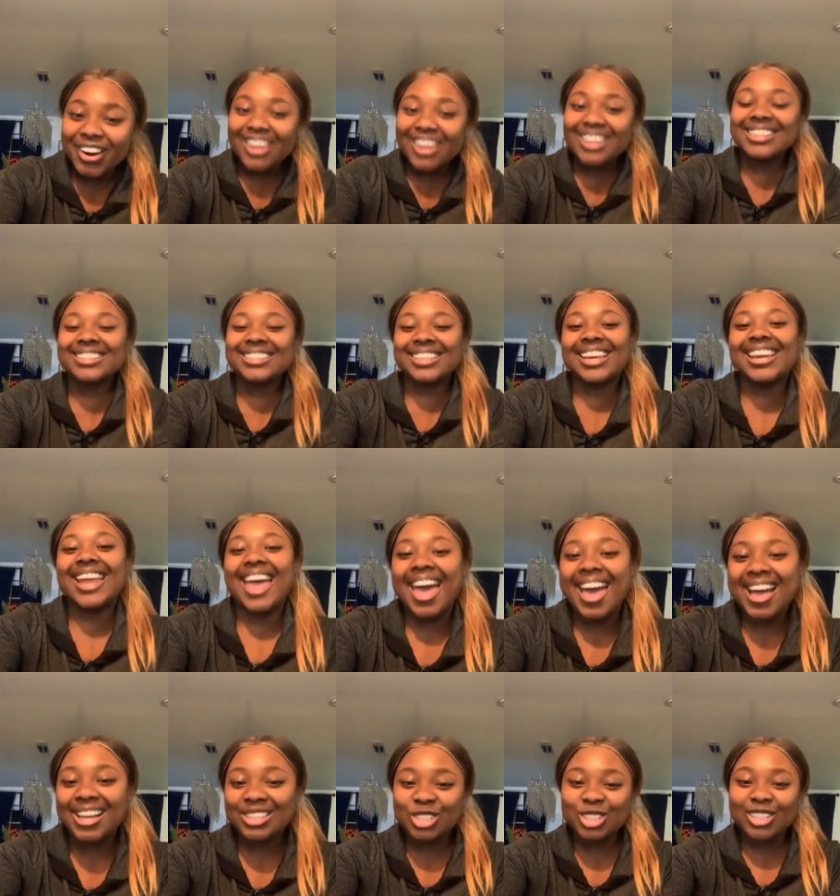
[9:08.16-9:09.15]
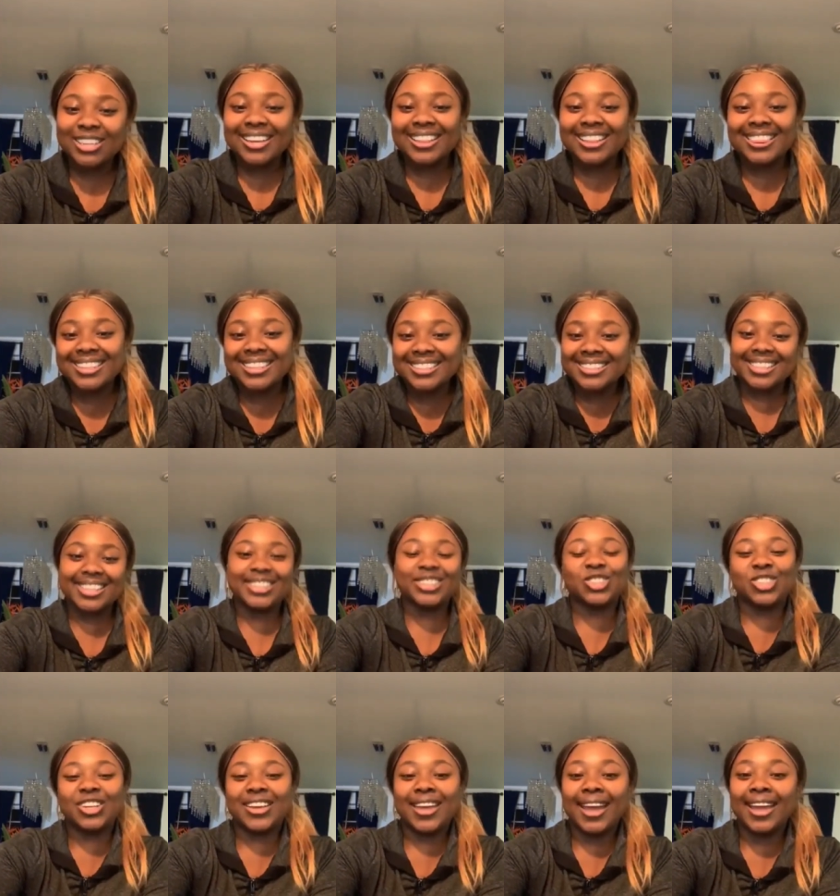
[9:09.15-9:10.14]
Ernest and Ashley. This is
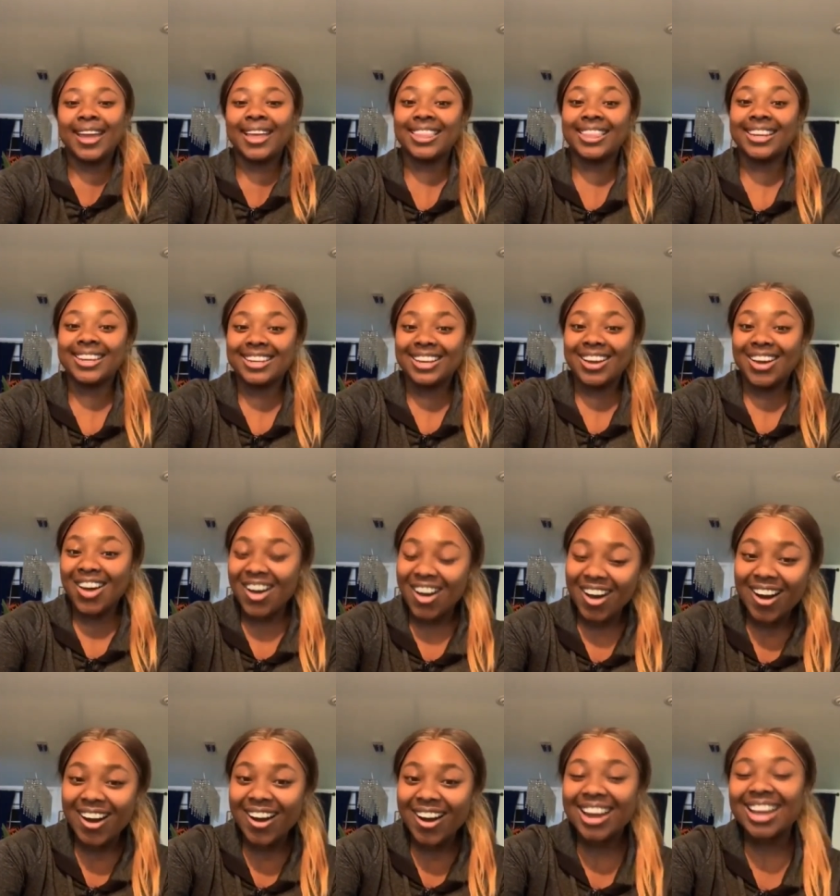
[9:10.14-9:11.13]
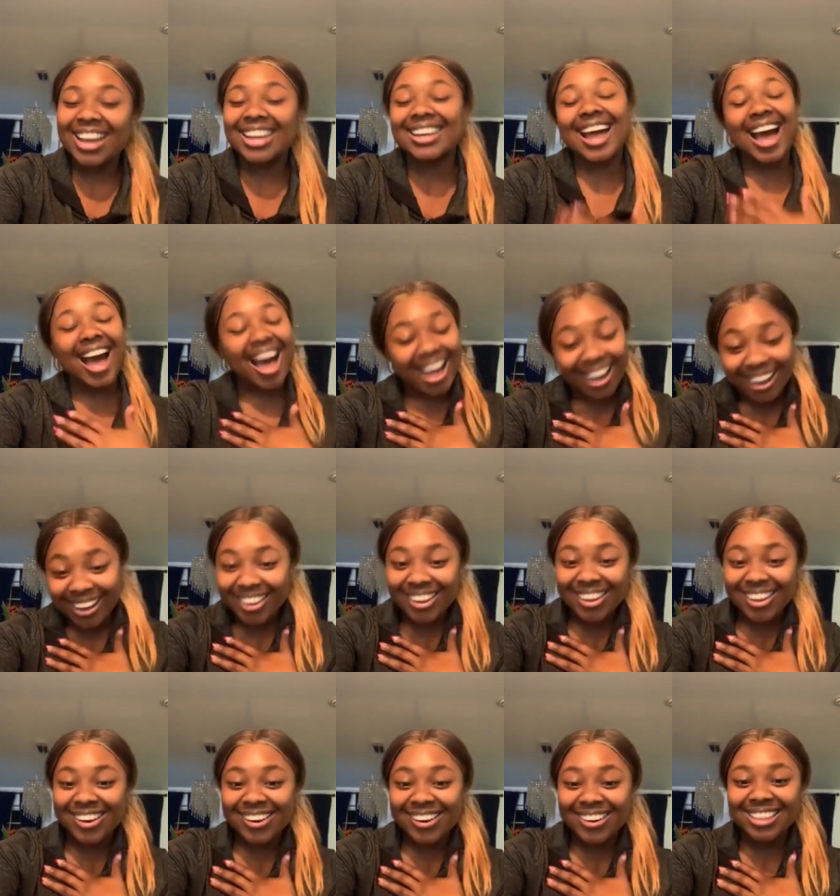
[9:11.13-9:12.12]
Jekalyn Carr, and I
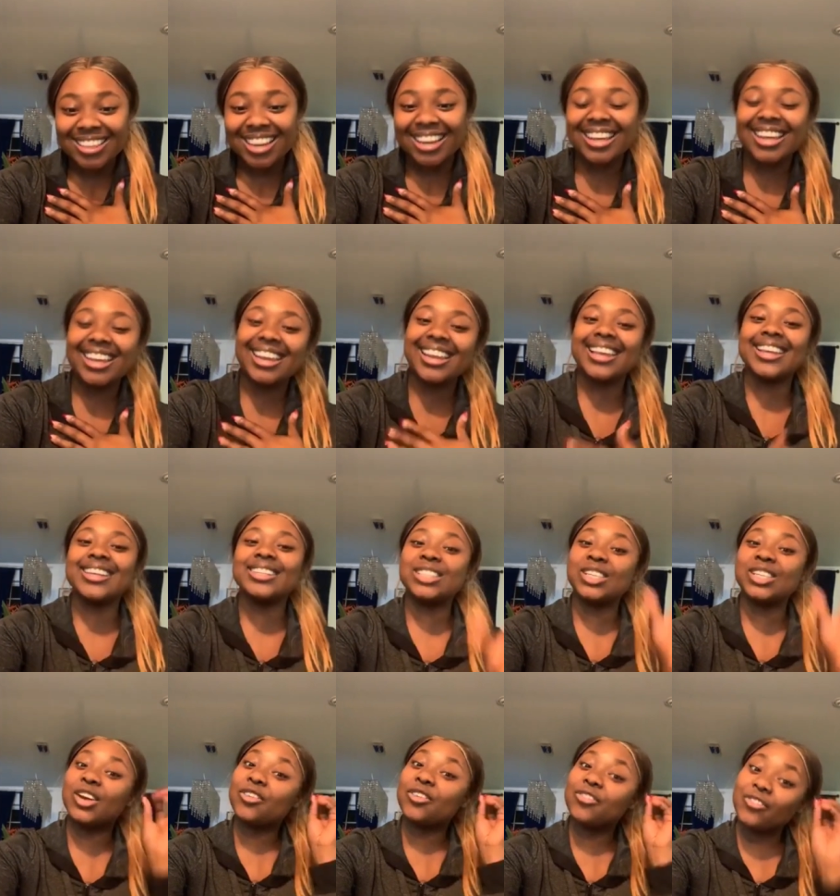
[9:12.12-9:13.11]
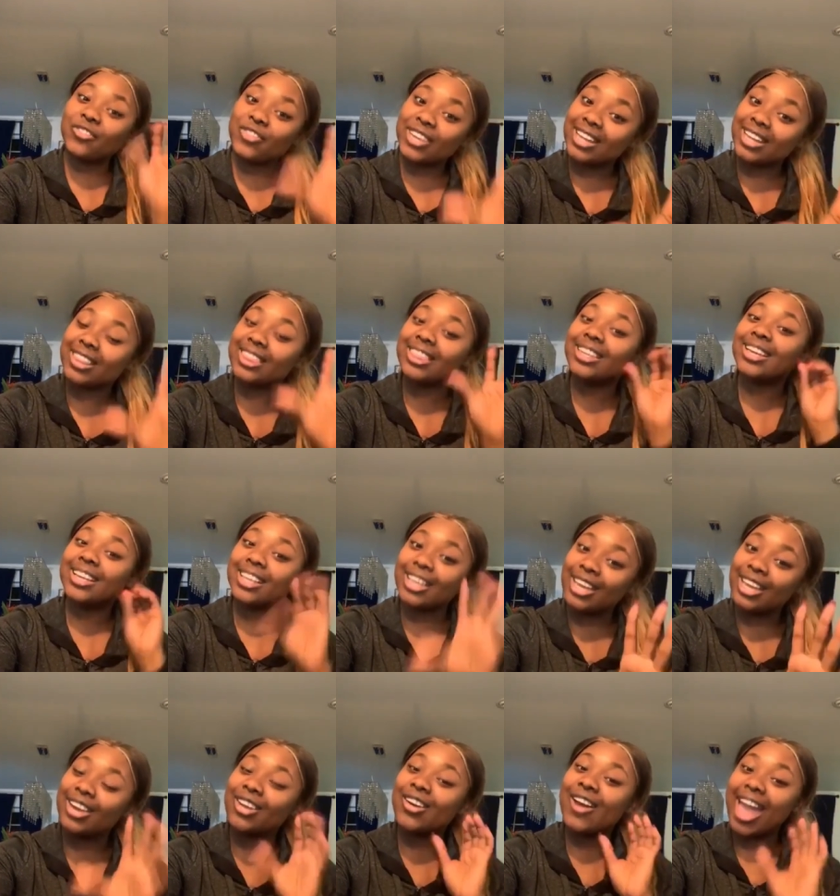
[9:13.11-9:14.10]
hear that it is your fifth
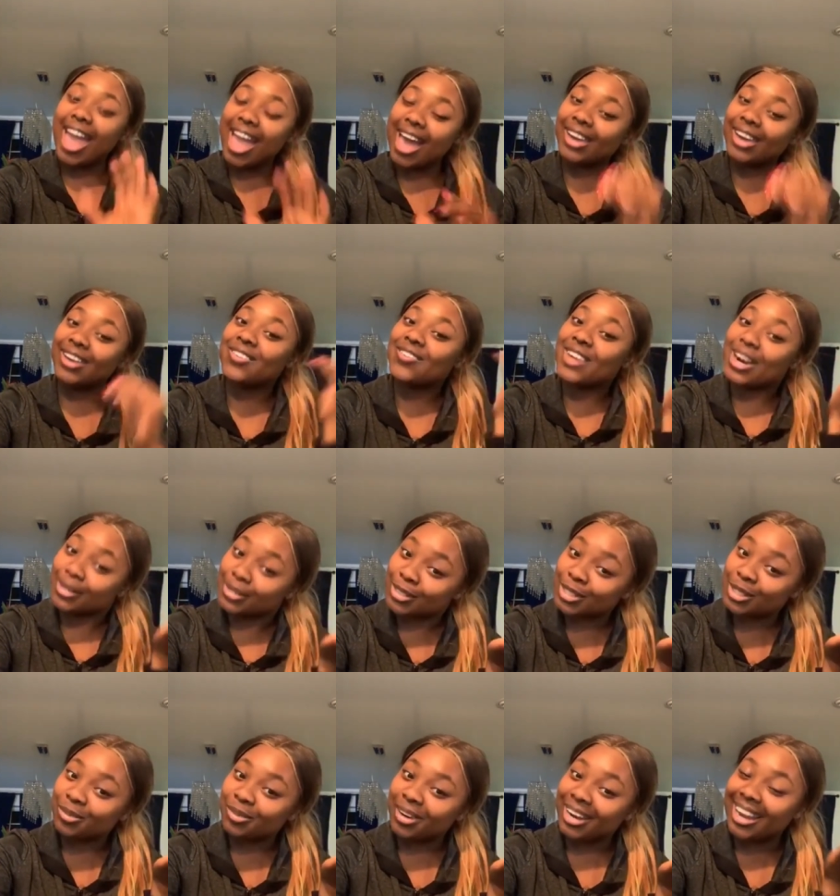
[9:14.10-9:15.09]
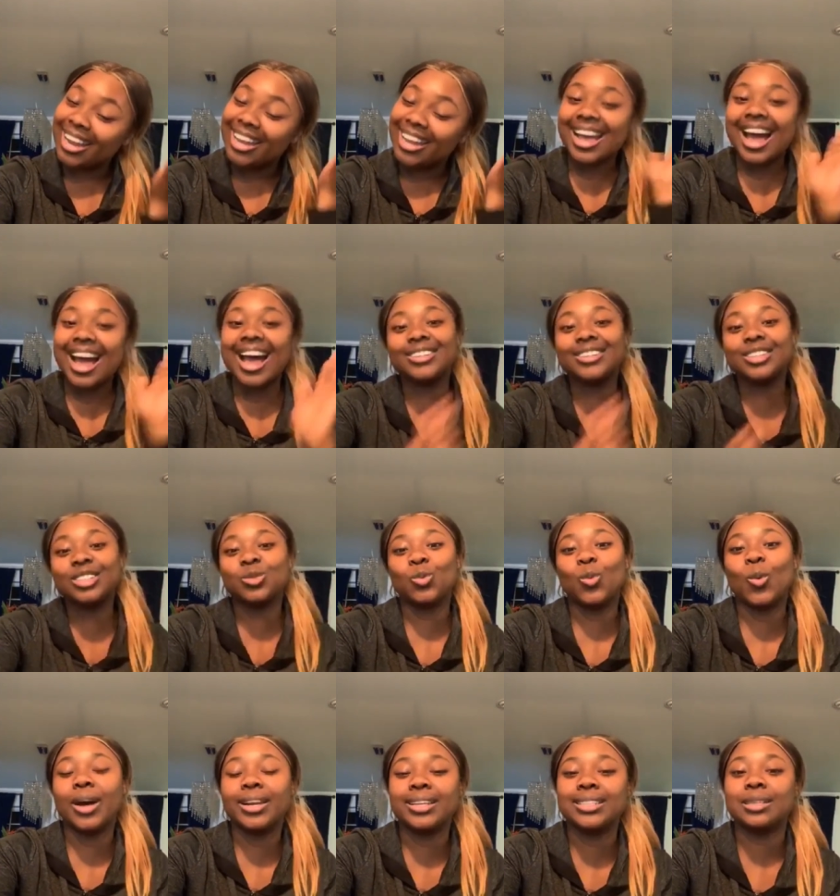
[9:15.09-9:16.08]
year anniversary. And I just
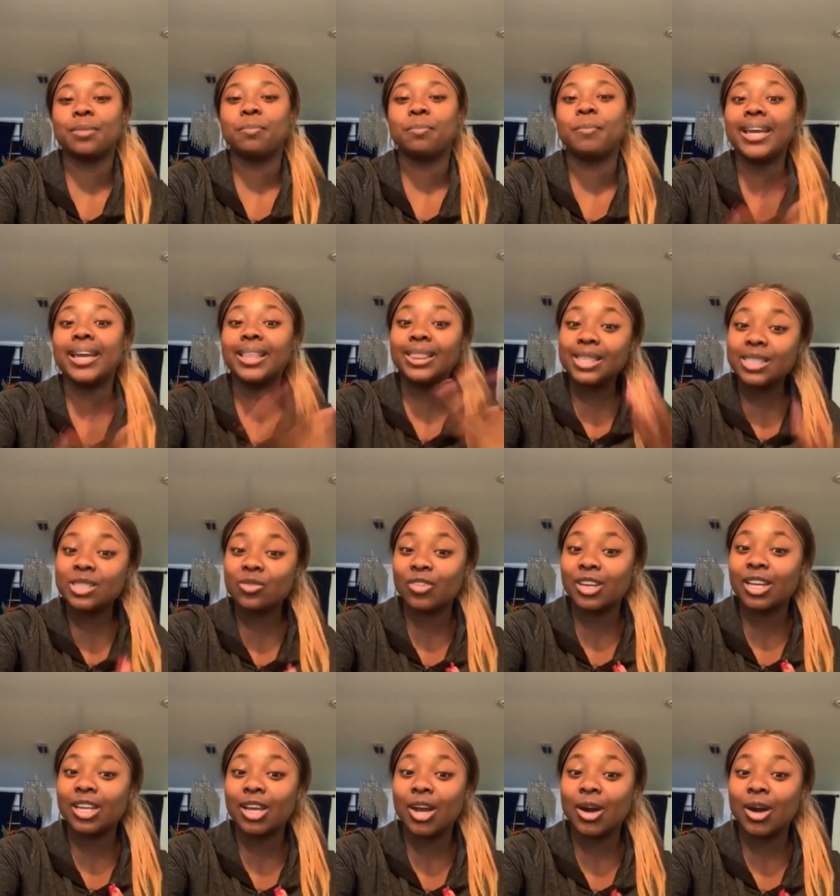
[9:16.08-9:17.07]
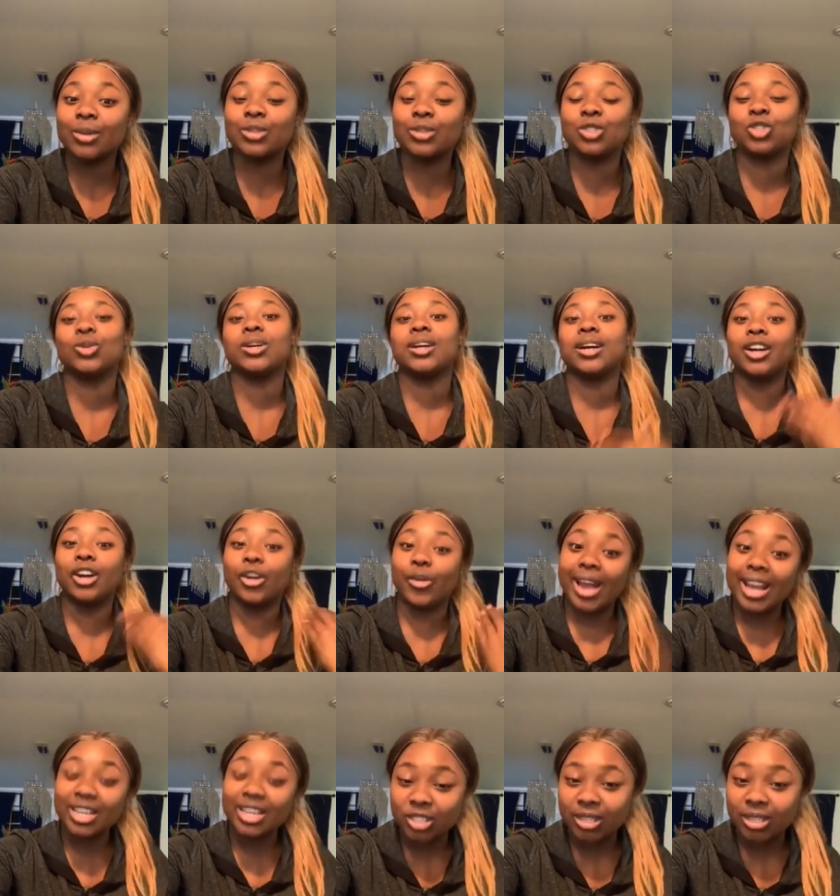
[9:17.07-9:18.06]
wanted to make this video to
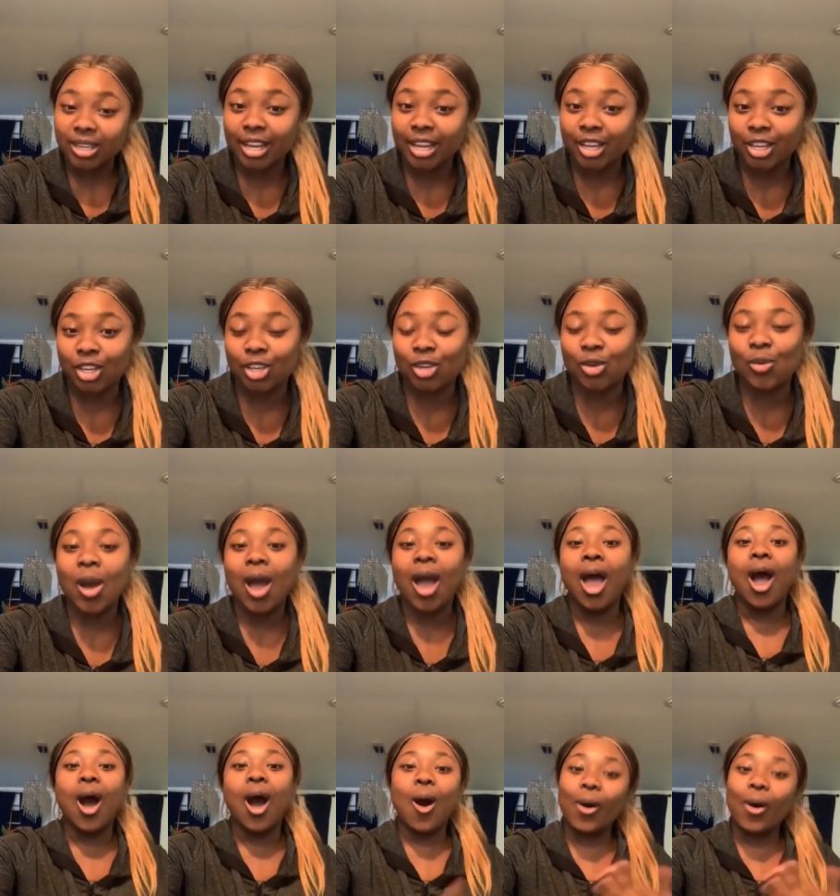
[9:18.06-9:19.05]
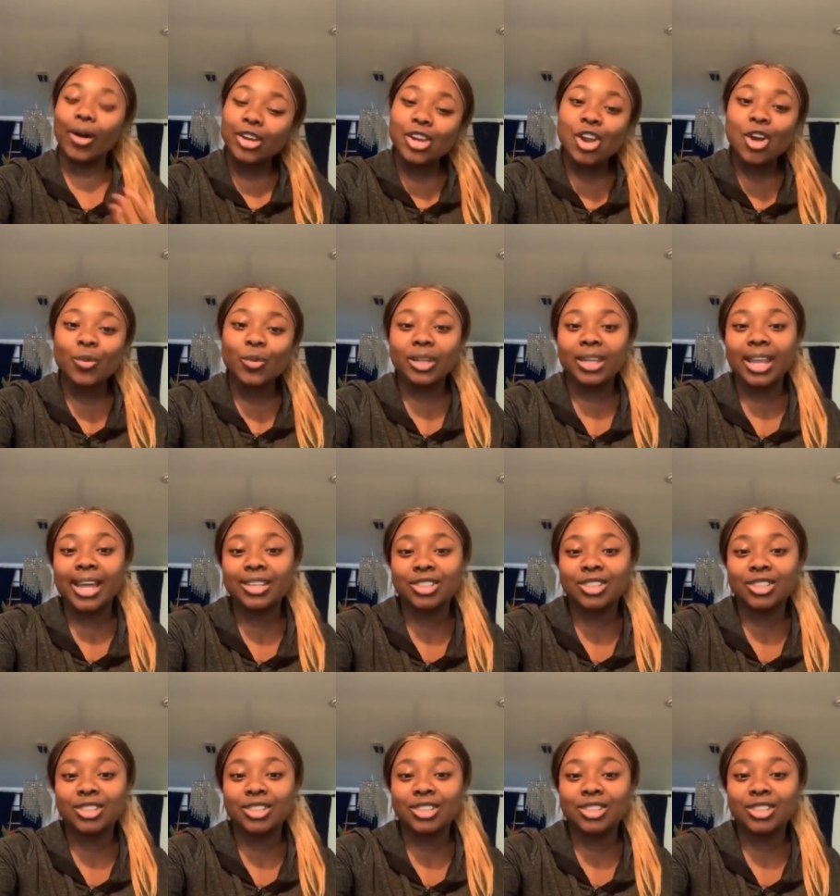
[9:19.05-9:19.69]
congratulate you on your relationship.